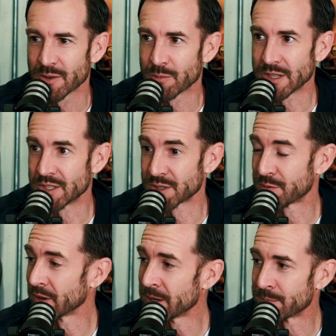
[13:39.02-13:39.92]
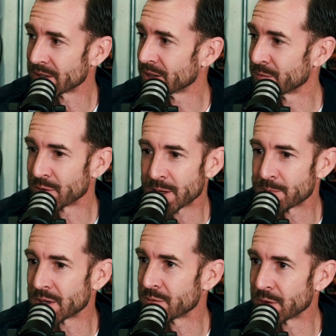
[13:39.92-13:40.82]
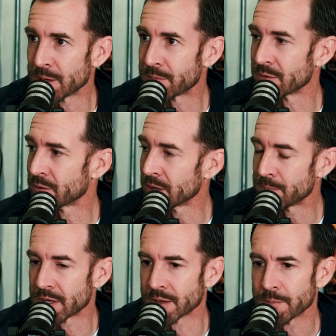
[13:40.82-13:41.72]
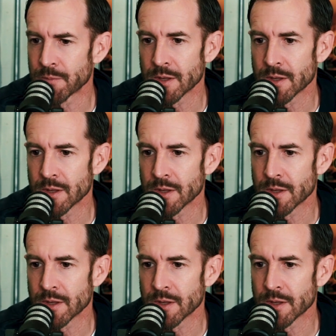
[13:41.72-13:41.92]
We just flipped and flipped and flipped and flipped and